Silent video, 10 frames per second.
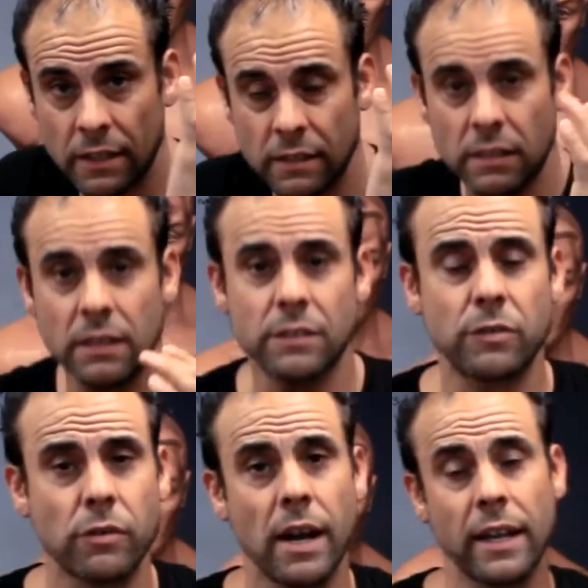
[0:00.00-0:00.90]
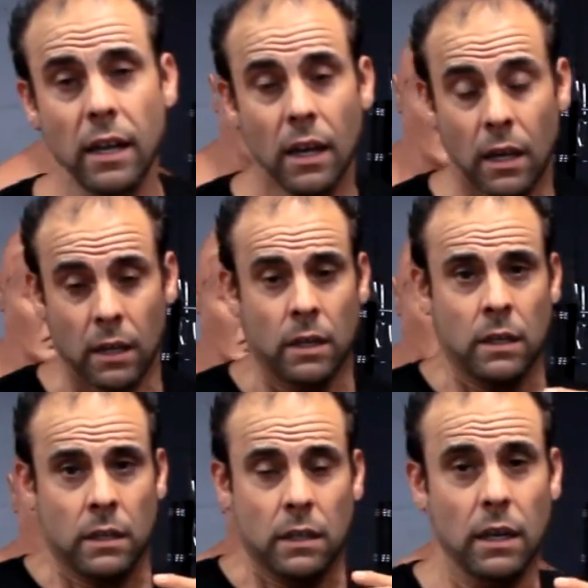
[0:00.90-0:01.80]
this. This strike
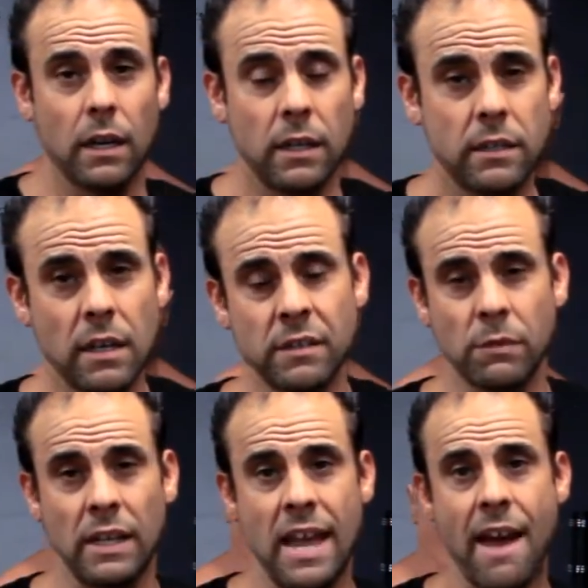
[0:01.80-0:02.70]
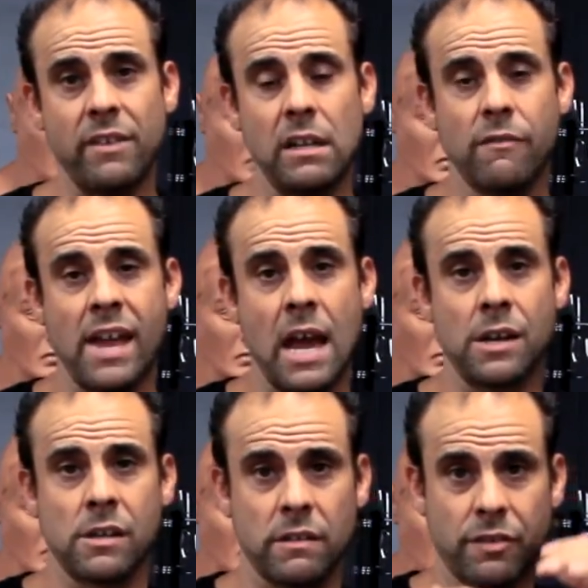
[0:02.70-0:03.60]
doesn't really have any
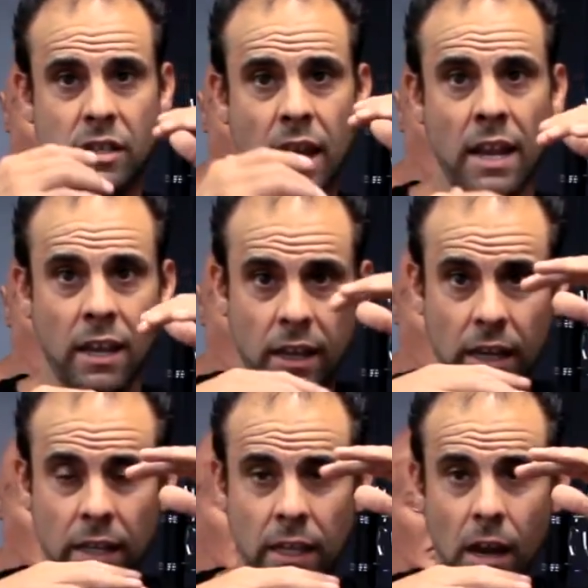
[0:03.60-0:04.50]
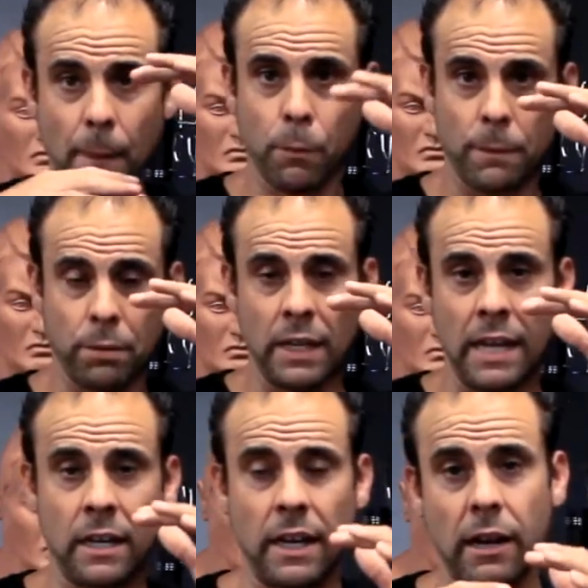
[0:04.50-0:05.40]
advantages of staying in the upward
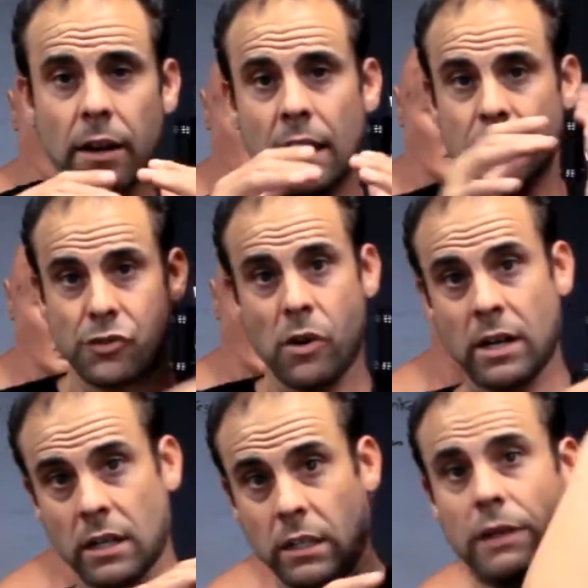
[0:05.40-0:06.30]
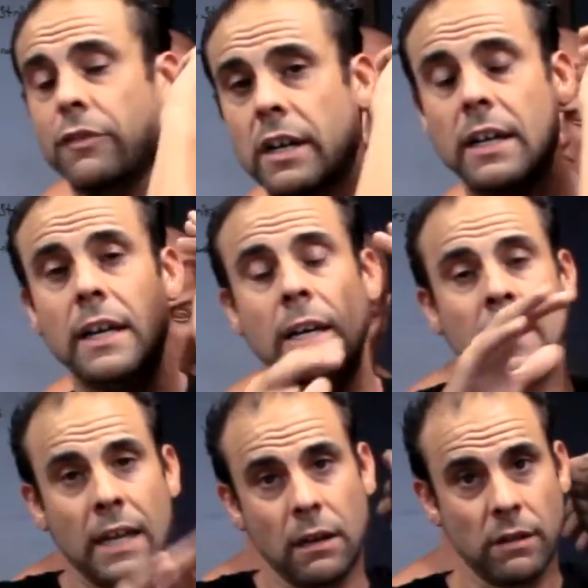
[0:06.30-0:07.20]
plane in here and just trying to deliver
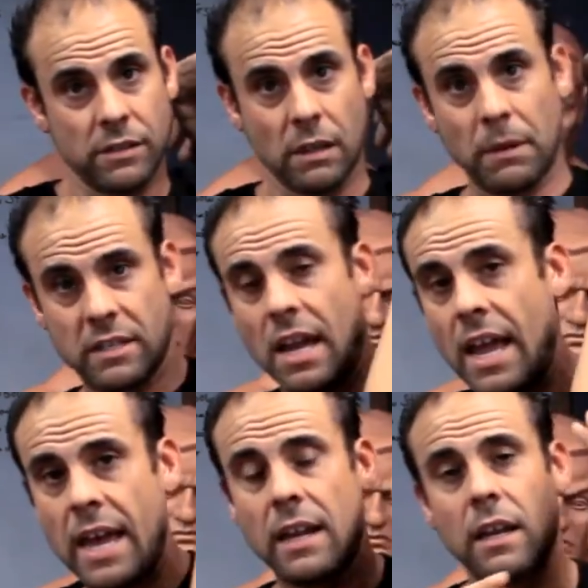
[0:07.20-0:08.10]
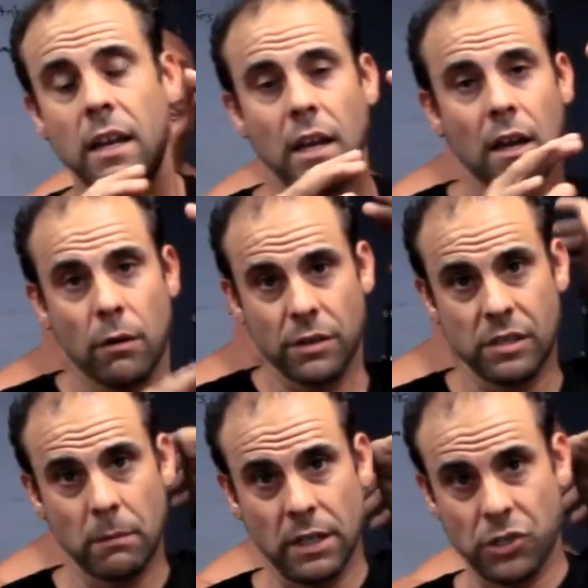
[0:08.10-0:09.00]
it, on somebody's head or
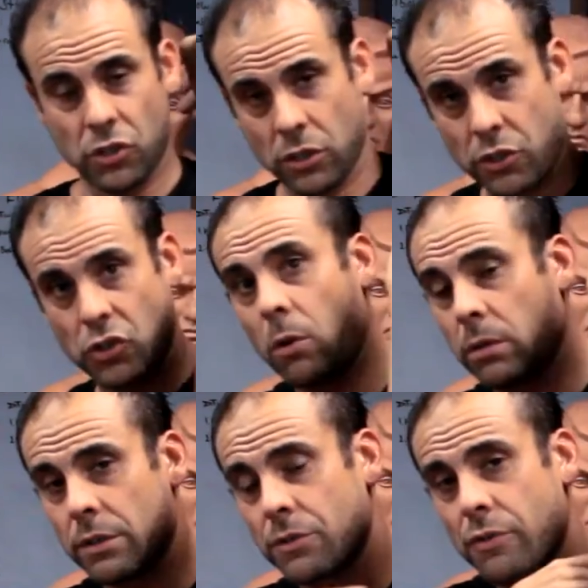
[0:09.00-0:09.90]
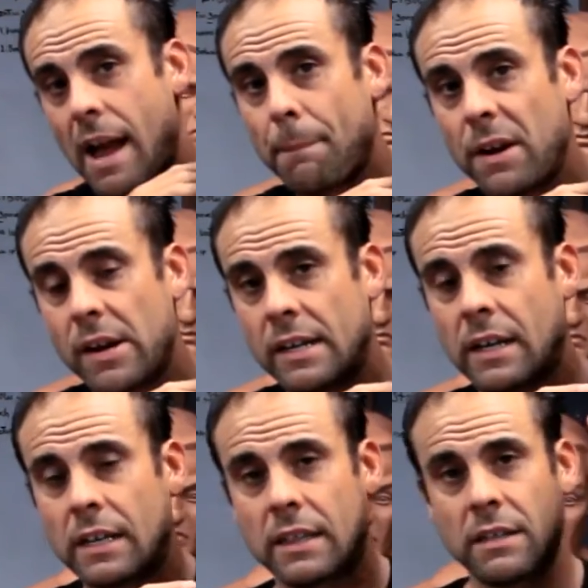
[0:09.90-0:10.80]
somebody's shoulder trap area in
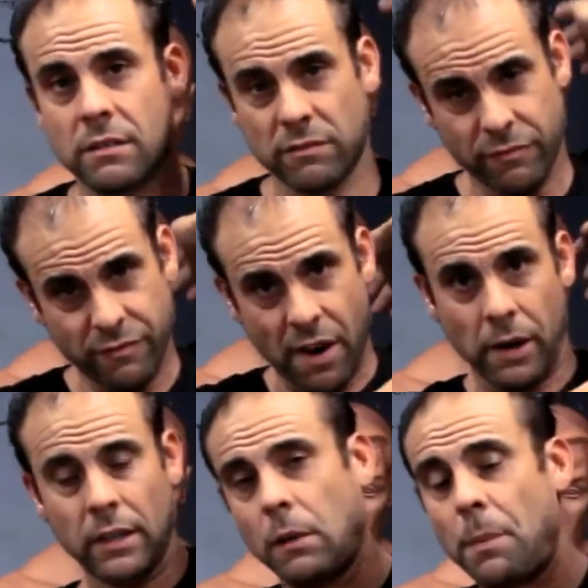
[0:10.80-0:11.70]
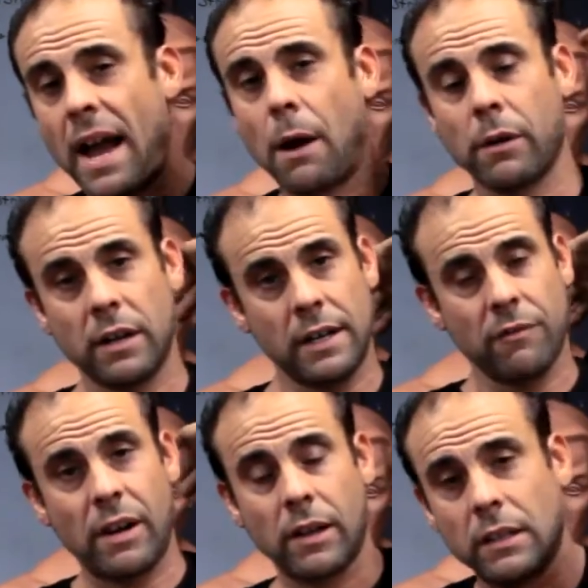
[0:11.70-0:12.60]
here like this. There's very little power in here,
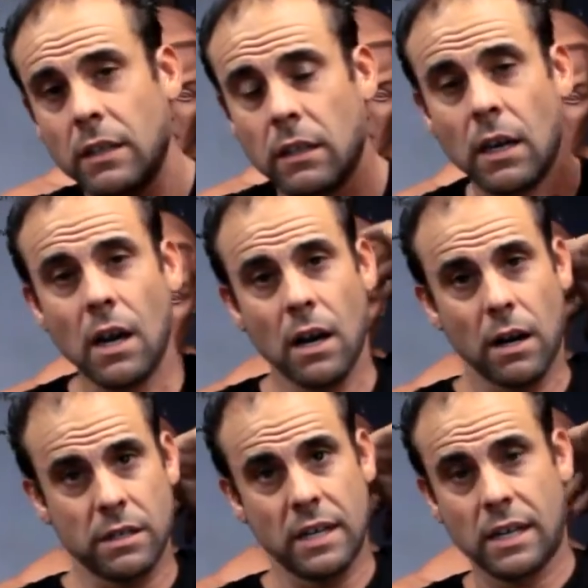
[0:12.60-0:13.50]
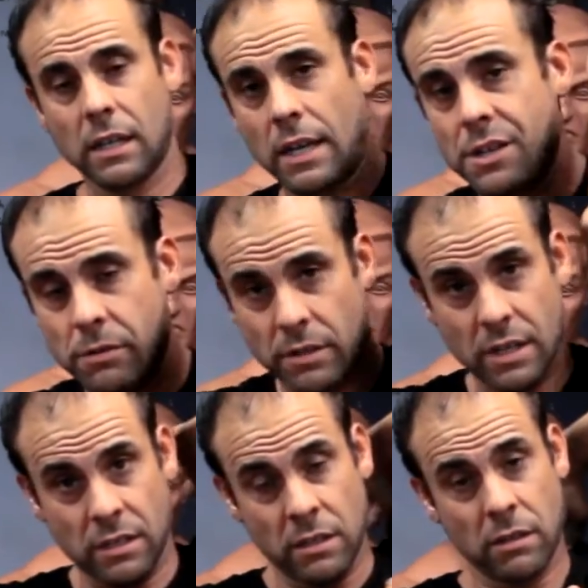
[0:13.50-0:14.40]
very little articulation or
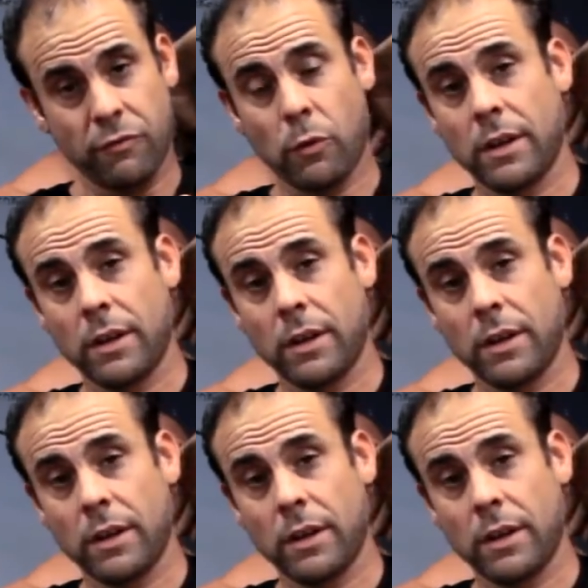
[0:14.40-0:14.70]
distance for